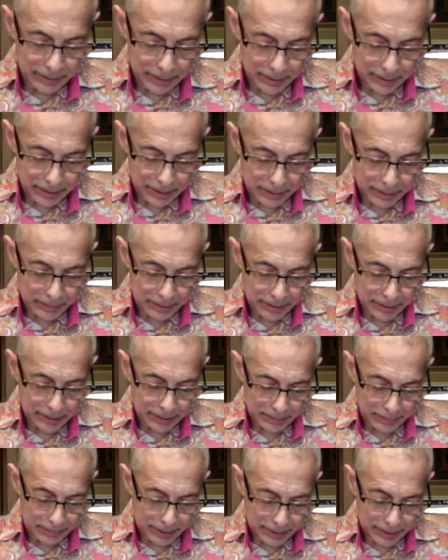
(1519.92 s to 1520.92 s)
This wasn't the
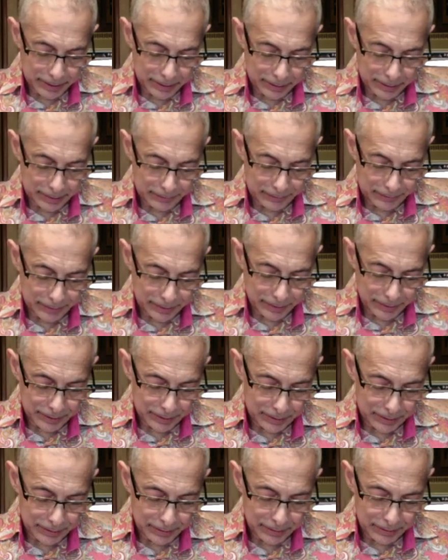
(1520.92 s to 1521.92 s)
best grapefruit,
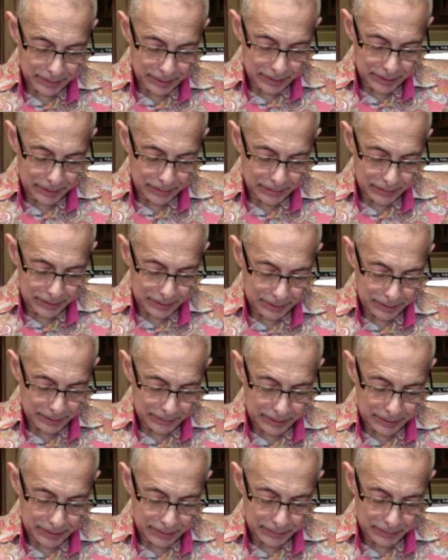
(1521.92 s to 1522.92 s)
so you really
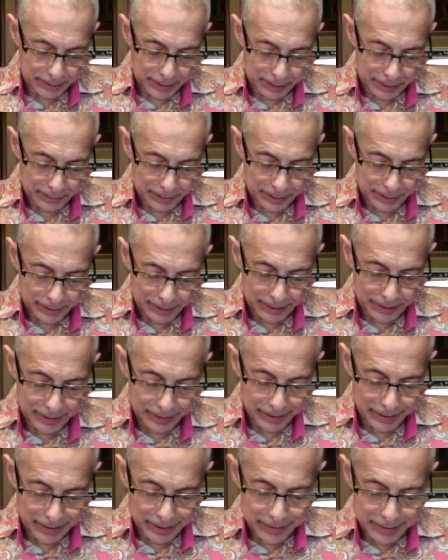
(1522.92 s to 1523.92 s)
when they're really
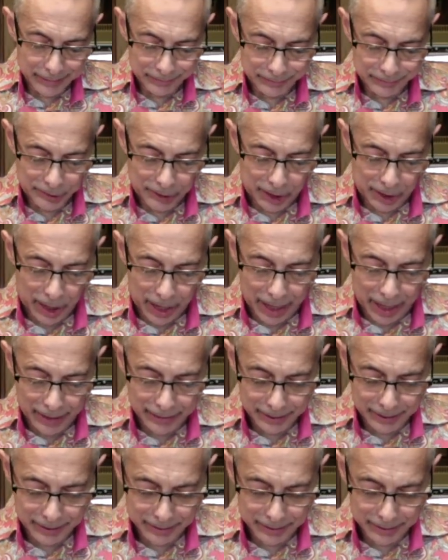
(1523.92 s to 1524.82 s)
taut.